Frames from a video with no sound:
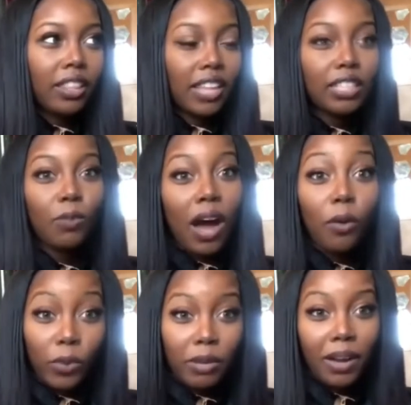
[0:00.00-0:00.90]
That's why I
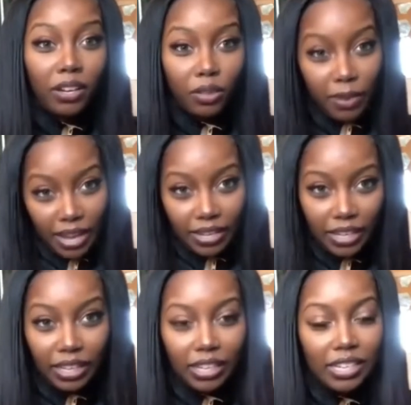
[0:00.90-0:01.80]
went about it the way I
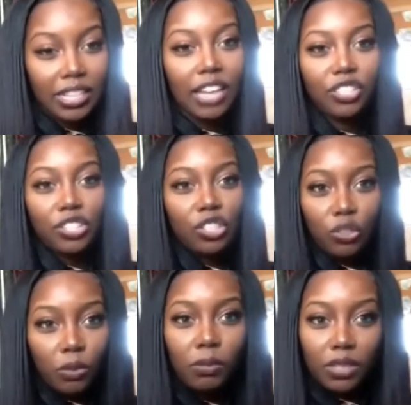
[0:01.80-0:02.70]
did, because I just
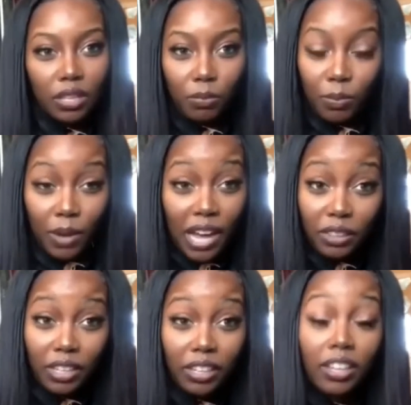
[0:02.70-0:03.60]
knew it was other people
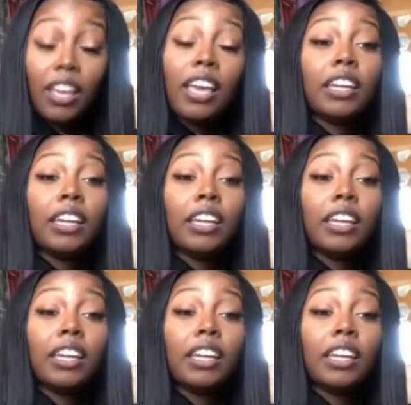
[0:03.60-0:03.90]
out there.